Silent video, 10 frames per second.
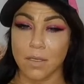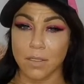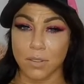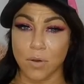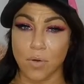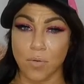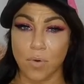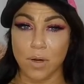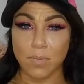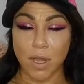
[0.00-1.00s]
So
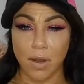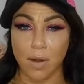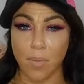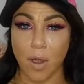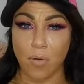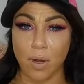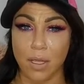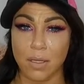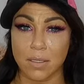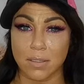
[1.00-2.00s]
what I'm talking about
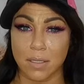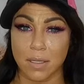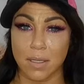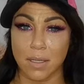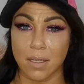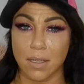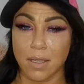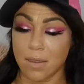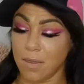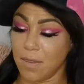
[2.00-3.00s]
is
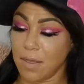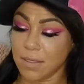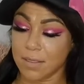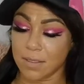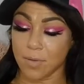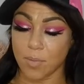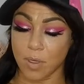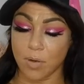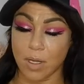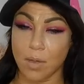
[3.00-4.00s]
this little
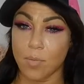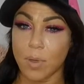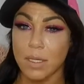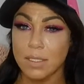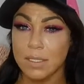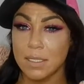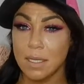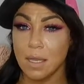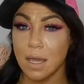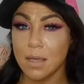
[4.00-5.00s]
beauty by
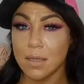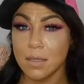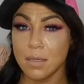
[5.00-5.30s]
Stila.